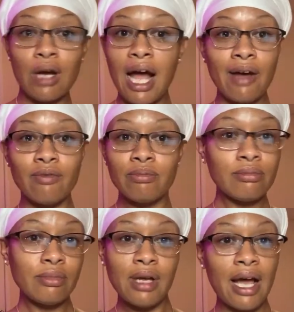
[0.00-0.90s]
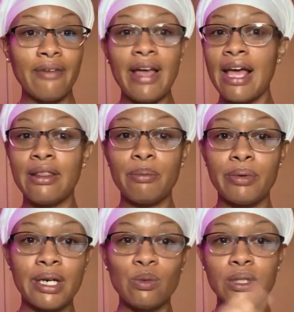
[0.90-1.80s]
I've had the
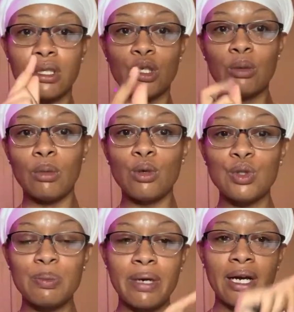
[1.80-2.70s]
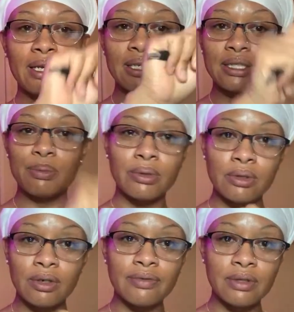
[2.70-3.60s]
bread with the little mold spot, and I just
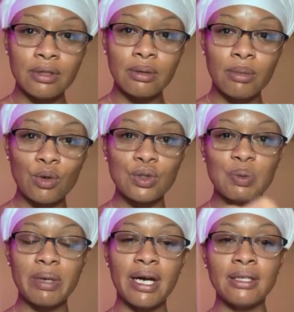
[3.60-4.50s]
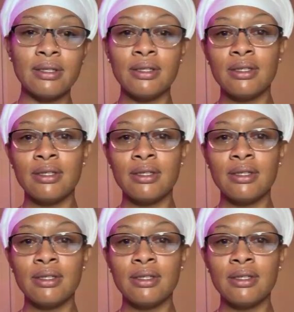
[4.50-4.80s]
pull off the little mold spot,